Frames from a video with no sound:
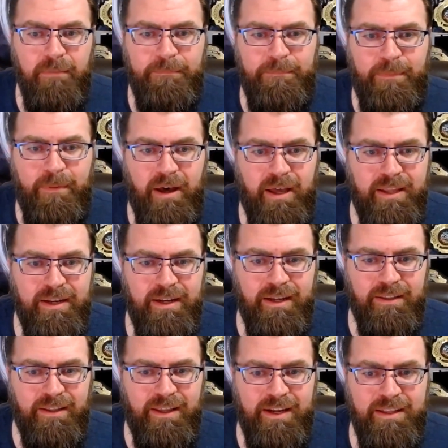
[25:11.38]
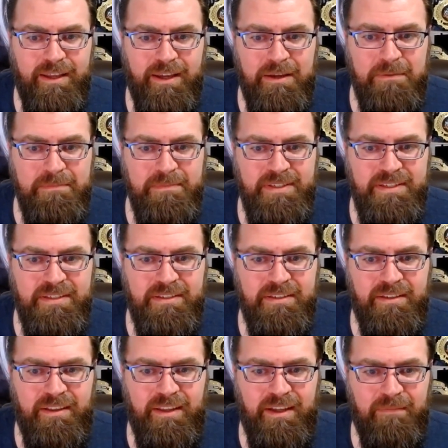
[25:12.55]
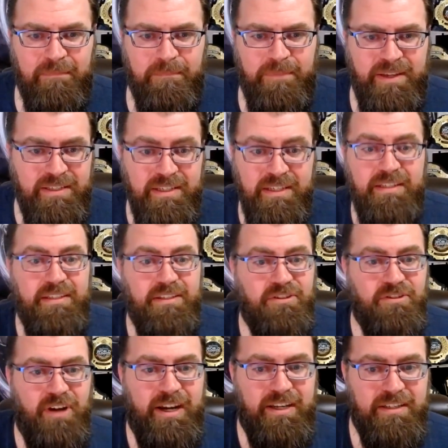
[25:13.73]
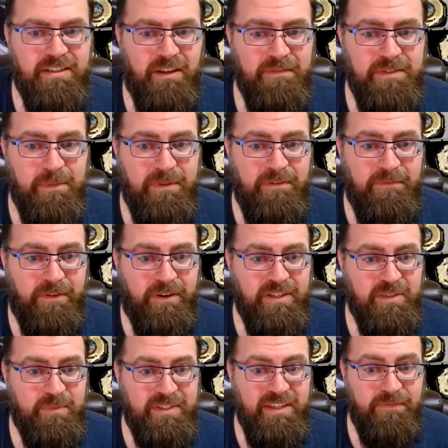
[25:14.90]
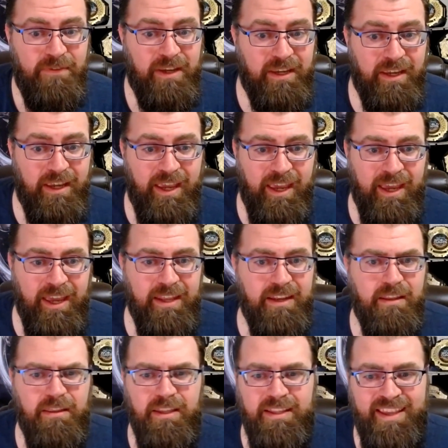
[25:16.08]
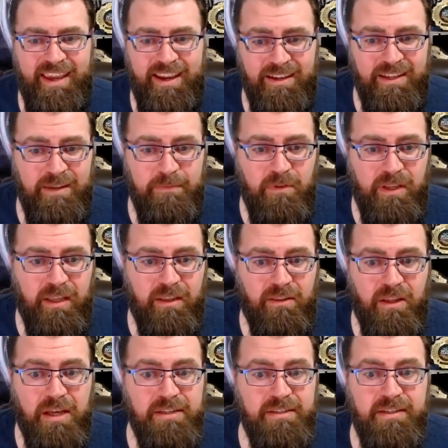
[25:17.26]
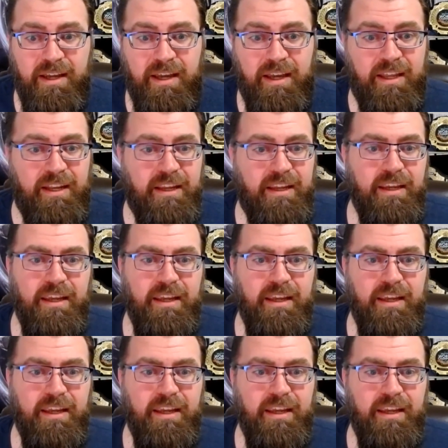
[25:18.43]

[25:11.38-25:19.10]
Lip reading: But a lot of times the business is trying to solve something very specific, and the tech team will get lost on